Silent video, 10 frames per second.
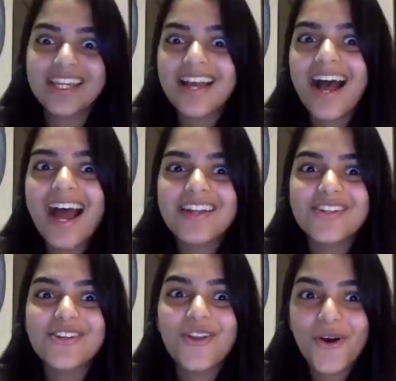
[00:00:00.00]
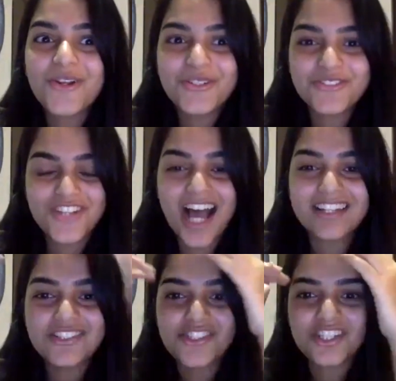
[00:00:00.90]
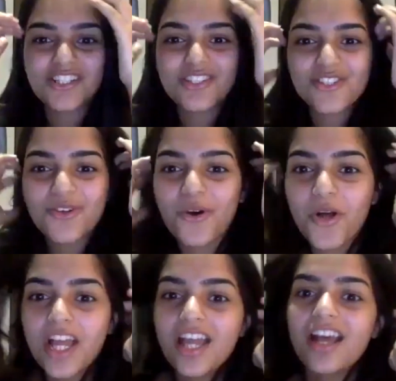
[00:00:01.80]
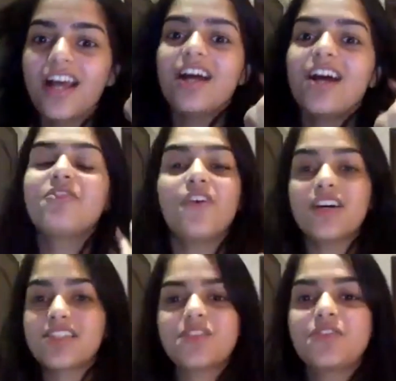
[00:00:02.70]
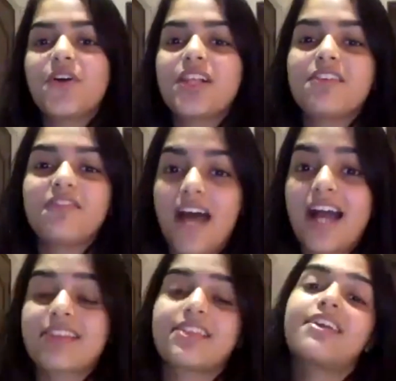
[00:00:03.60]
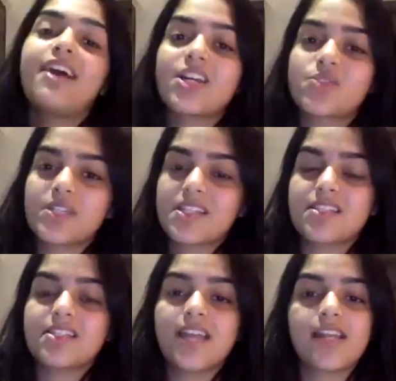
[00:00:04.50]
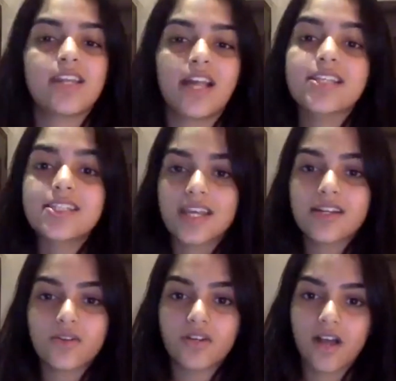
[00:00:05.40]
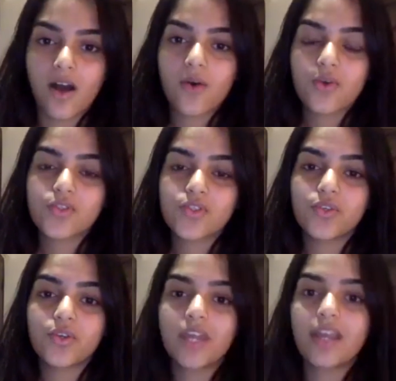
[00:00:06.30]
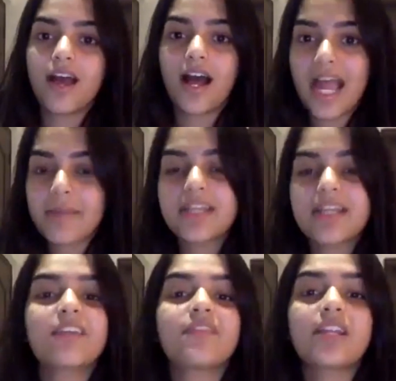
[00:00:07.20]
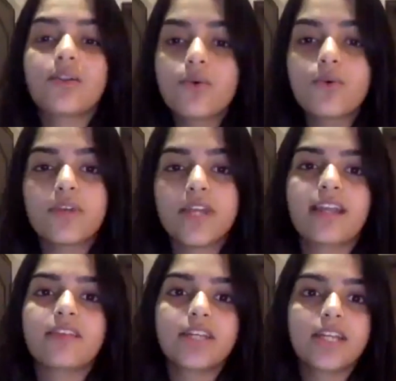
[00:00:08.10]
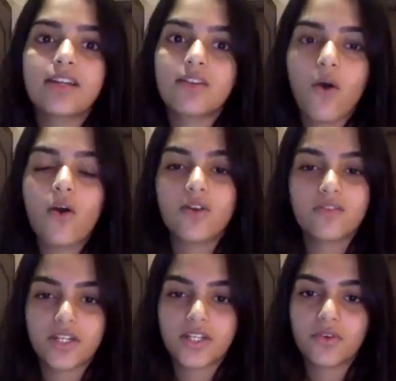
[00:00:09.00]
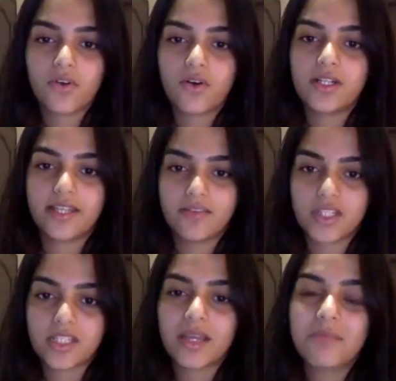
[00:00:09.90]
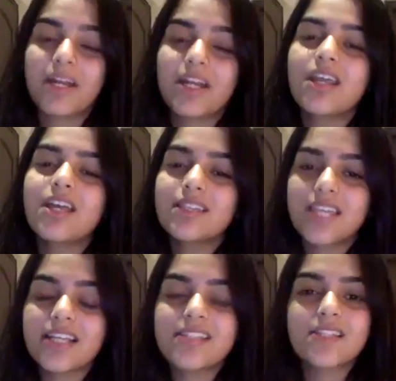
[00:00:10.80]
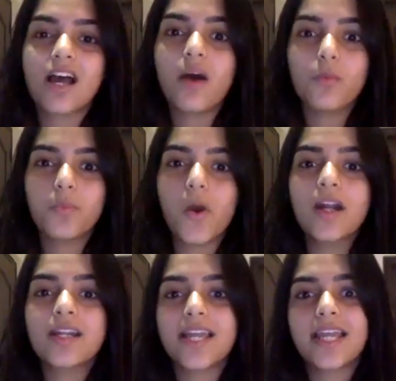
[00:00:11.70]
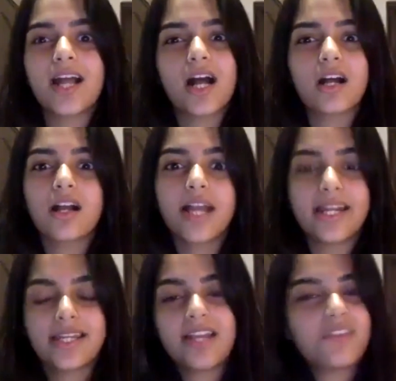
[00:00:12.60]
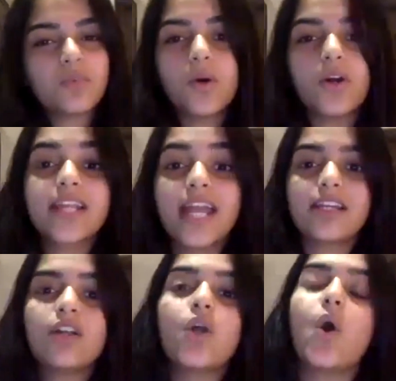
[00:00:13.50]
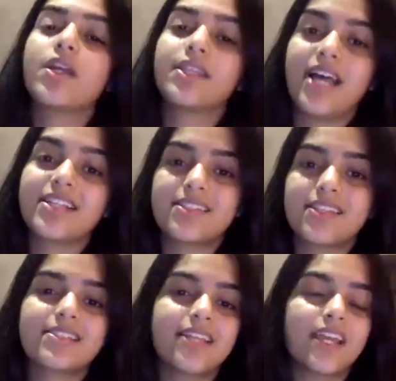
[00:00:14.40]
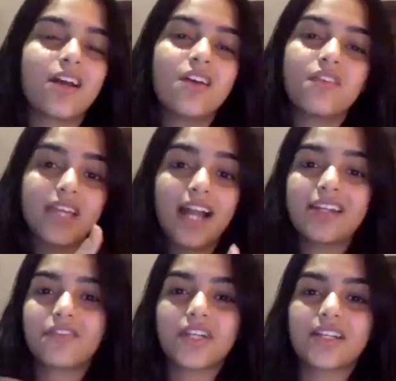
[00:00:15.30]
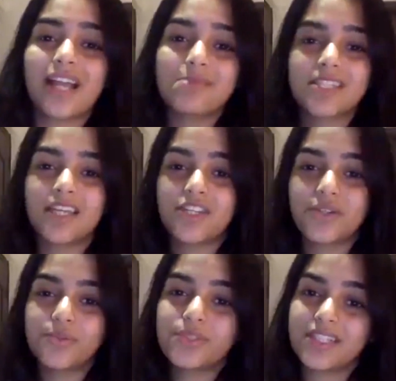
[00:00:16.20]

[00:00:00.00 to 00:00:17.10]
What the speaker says: had a lot of challenges. So, first of all, the fact that Kashvi stays in Delhi and I stay in Gurgaon. So, I mean, like we did talk on video call and everything, but things weren't like we weren't getting along in that sense. Like we had different time schedules and